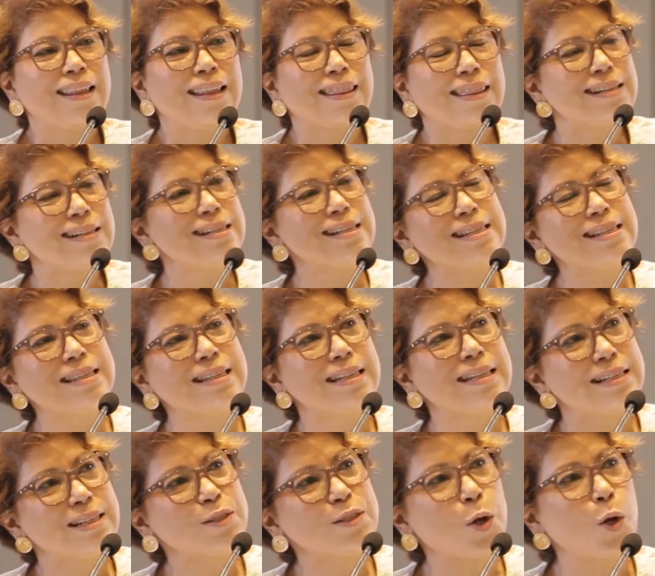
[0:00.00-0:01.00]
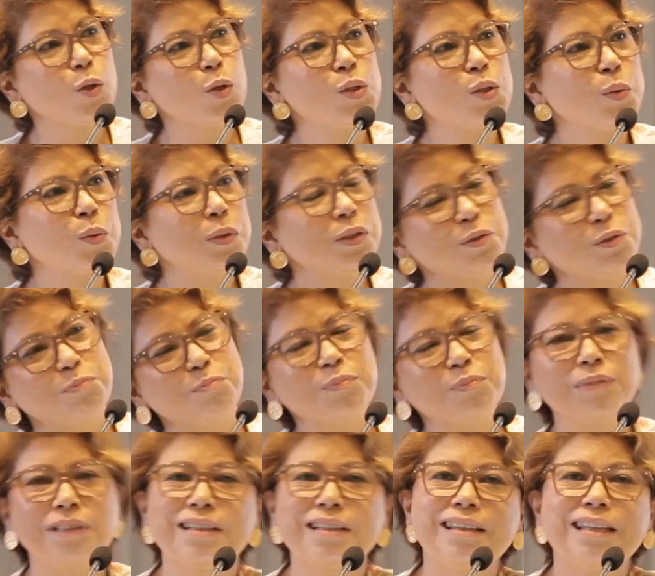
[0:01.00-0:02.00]
this is this is also one of
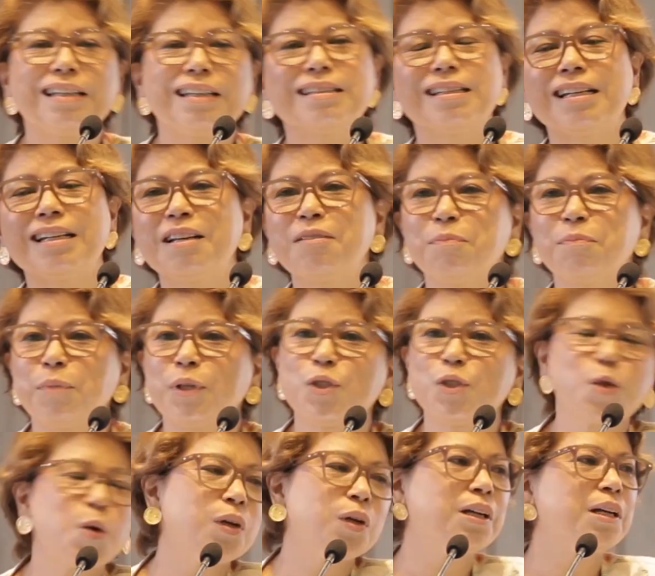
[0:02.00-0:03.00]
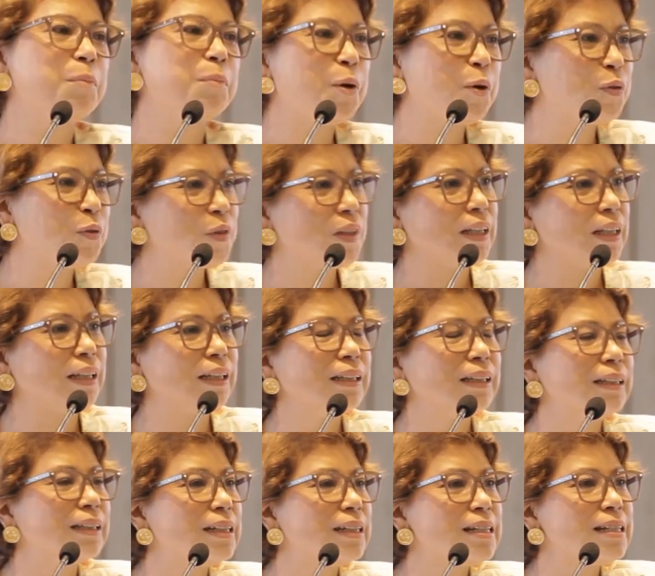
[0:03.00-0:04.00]
the things that I've been talking about over the
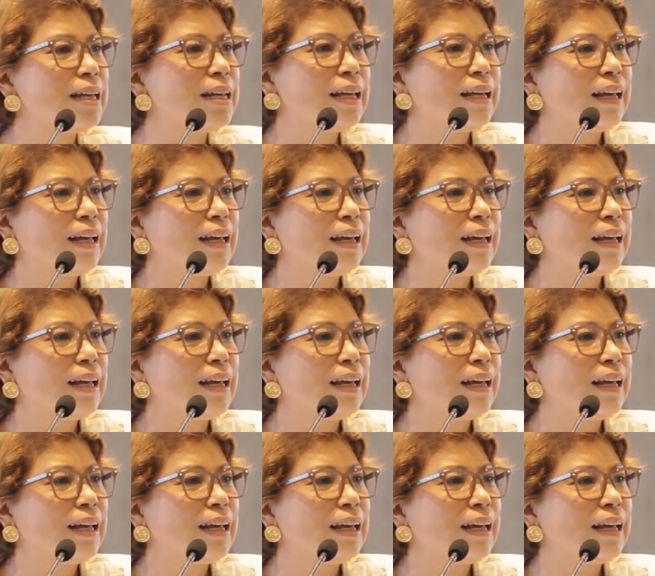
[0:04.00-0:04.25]
years.